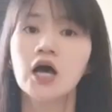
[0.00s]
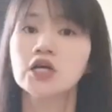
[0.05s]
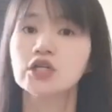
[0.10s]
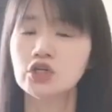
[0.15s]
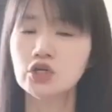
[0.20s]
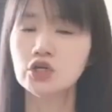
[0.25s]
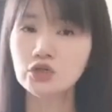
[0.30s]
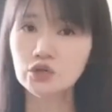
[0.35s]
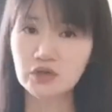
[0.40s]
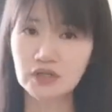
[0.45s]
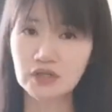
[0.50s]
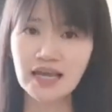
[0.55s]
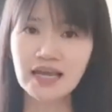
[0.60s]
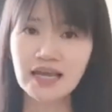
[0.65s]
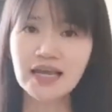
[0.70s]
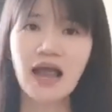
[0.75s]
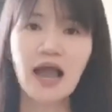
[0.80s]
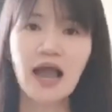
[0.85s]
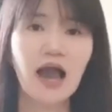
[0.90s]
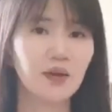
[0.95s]
So
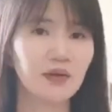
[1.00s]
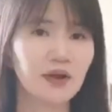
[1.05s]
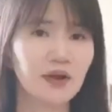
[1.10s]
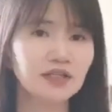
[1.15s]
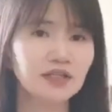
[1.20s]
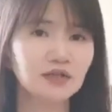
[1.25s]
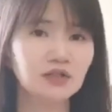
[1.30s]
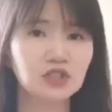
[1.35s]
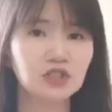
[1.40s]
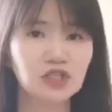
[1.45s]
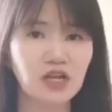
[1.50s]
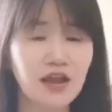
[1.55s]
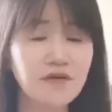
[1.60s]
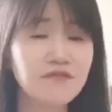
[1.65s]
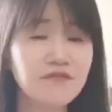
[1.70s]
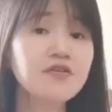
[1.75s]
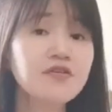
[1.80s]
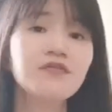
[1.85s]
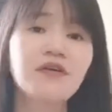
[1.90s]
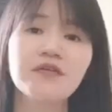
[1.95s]
today, I'd like to
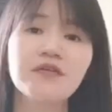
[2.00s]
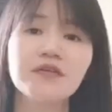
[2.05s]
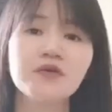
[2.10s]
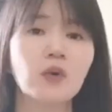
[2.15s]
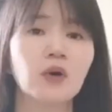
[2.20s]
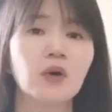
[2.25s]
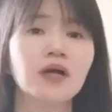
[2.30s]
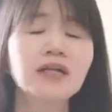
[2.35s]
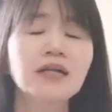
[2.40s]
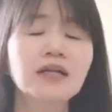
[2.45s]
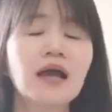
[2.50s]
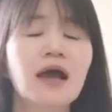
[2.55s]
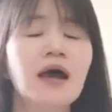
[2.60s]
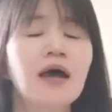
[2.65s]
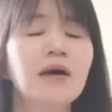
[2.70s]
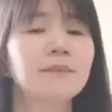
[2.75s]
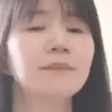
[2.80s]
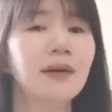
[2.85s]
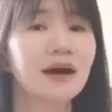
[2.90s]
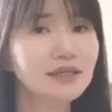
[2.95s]
share with everyone
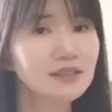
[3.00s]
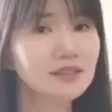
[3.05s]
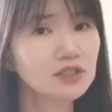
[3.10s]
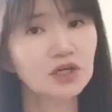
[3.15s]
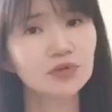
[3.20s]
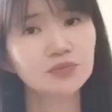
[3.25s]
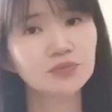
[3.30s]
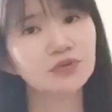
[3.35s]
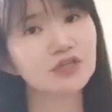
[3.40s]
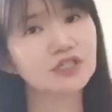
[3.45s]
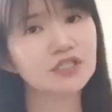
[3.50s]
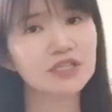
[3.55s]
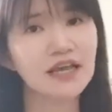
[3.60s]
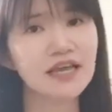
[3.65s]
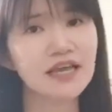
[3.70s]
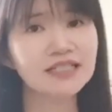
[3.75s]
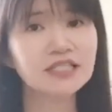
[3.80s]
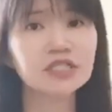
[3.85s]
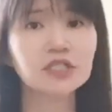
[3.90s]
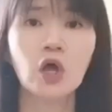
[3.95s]
my thought
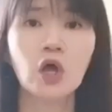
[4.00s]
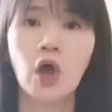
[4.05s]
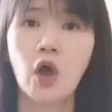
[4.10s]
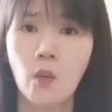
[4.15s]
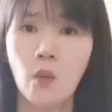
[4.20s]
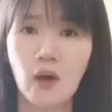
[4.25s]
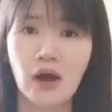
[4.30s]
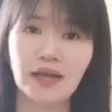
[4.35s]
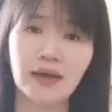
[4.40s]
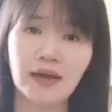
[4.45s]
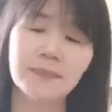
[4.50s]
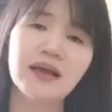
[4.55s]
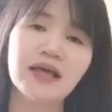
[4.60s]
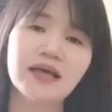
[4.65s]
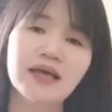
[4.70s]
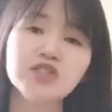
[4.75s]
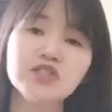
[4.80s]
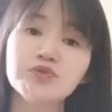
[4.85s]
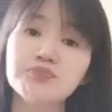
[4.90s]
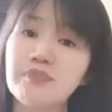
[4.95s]
process when I
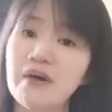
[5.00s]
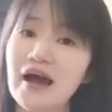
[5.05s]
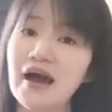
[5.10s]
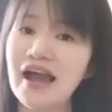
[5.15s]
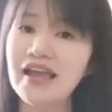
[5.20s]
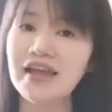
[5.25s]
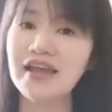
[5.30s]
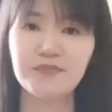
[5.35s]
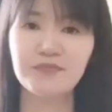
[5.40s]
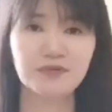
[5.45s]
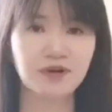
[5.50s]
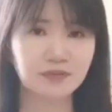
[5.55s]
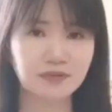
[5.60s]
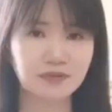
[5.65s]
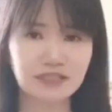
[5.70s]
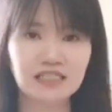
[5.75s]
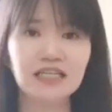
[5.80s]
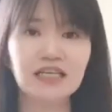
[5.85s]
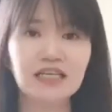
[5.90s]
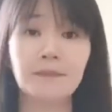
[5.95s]
plan to buy a
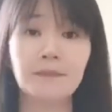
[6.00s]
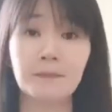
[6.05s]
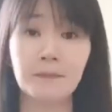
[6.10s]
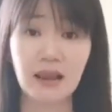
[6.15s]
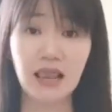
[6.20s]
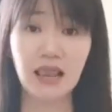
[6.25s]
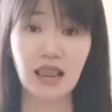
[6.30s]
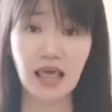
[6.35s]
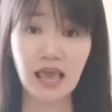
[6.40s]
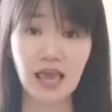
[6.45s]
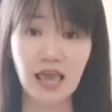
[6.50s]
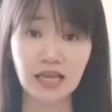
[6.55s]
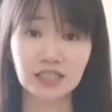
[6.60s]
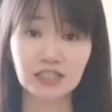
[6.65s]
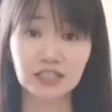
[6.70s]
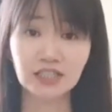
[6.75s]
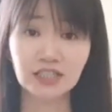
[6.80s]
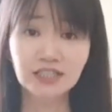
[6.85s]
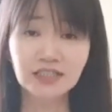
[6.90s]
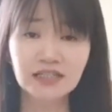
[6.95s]
property in
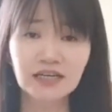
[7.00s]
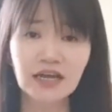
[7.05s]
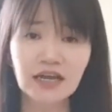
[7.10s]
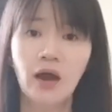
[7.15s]
Malaysia.